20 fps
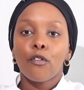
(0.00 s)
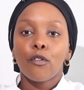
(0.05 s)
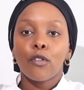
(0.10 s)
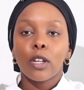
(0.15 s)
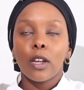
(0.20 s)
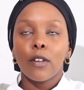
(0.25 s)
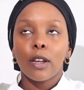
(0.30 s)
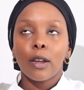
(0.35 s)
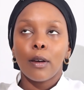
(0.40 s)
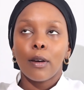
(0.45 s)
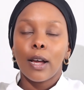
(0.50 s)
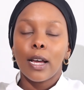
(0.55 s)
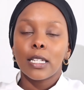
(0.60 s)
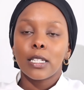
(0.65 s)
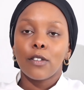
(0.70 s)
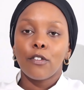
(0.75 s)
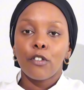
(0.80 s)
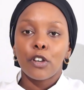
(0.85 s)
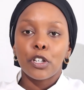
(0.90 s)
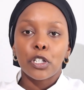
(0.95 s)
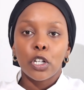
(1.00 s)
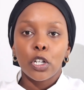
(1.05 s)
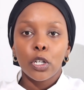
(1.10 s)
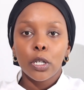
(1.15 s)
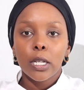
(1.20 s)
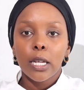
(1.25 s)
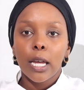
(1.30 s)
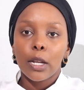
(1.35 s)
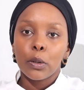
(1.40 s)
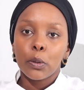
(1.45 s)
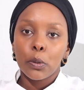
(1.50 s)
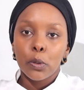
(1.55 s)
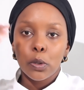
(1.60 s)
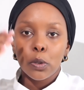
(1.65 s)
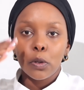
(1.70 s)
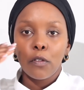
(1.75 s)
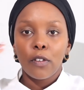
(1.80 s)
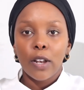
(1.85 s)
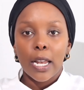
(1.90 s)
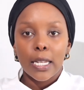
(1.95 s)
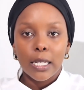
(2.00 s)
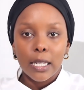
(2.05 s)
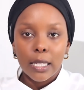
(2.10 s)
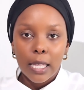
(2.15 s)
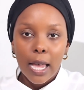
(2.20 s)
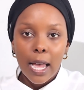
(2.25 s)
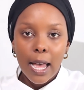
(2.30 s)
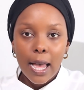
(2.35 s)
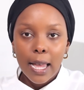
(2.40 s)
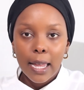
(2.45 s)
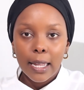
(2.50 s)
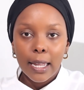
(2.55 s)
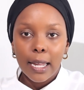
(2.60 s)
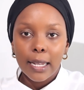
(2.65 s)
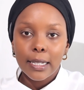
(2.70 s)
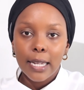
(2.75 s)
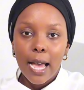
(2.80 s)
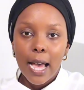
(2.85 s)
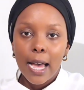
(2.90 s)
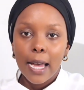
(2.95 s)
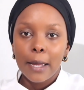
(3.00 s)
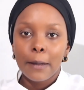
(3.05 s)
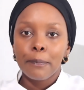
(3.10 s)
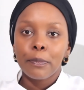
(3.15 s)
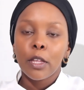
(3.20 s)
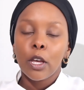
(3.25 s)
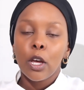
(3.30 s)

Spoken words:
giving our eyes a fresh look, and also flattening the under eye.